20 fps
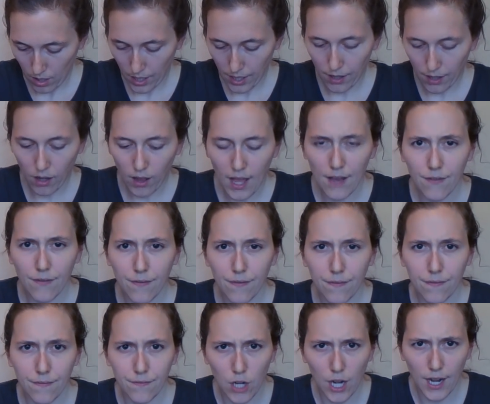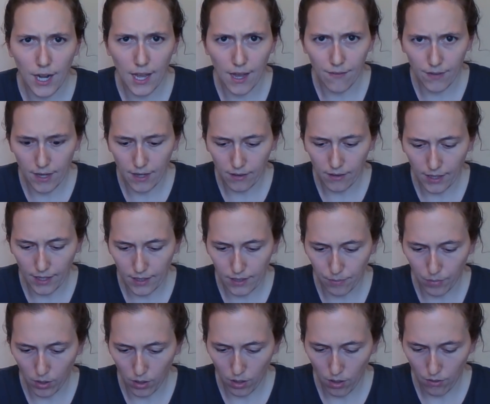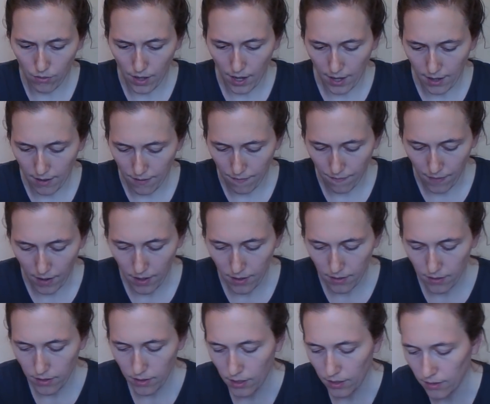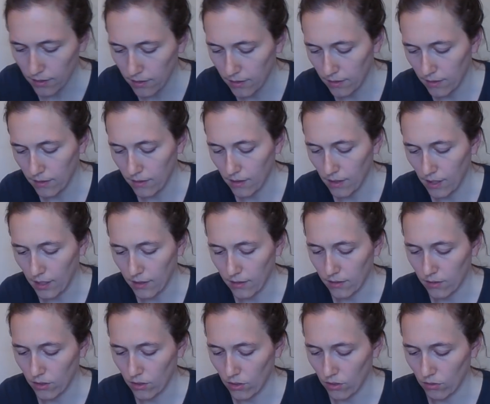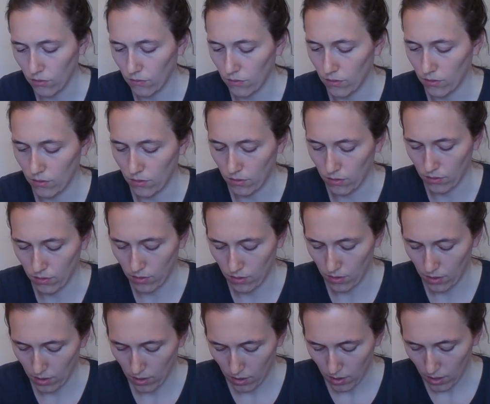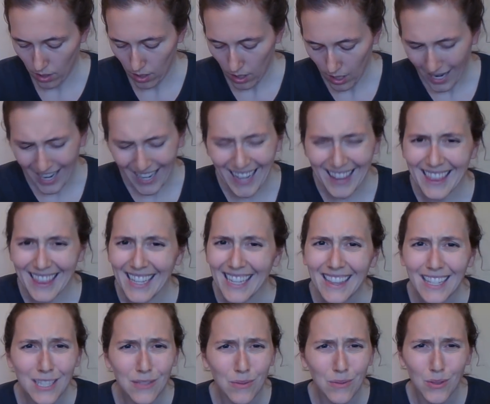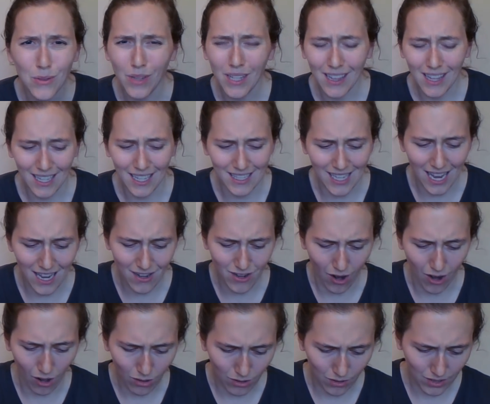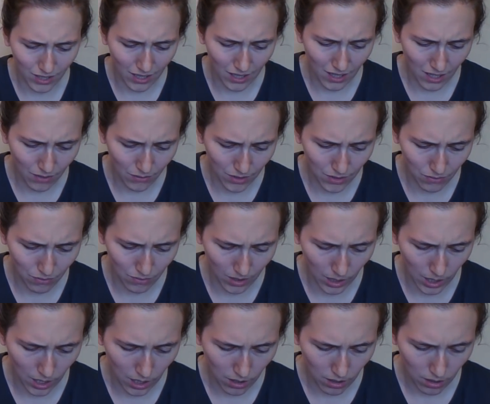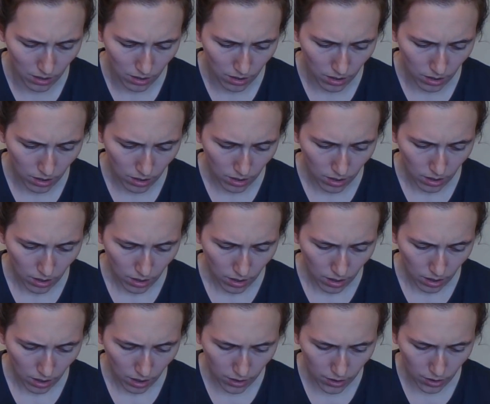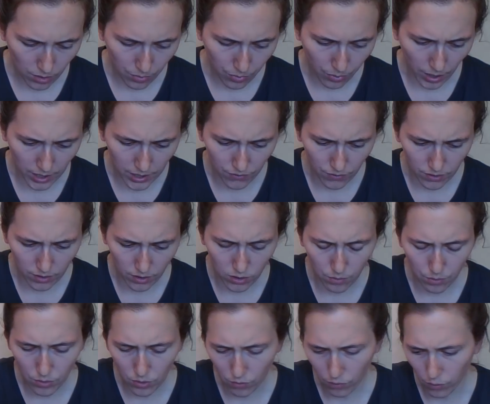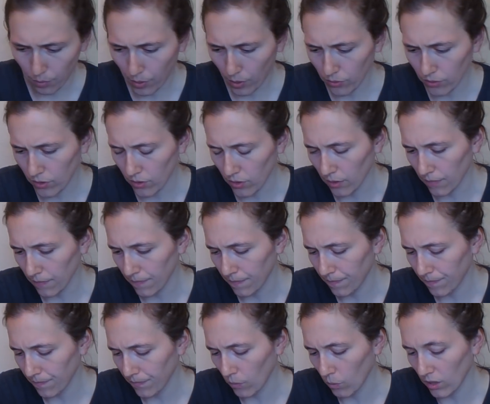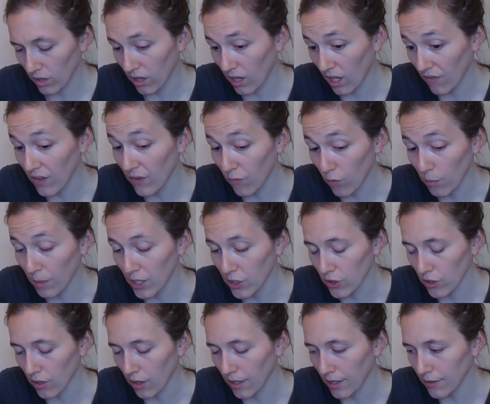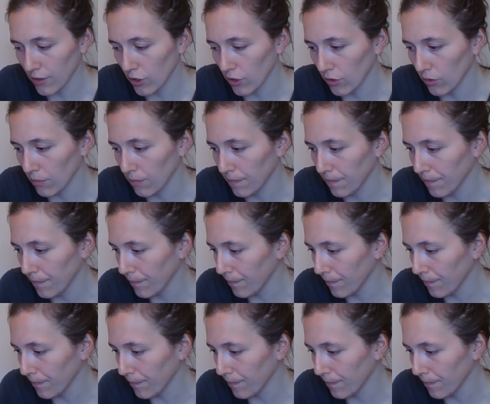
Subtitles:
And I'll try to have any links below that I can find to these things too. And I think this was only like $10. I thought it was really a good price for such a beautiful poster with a lot of information on it too.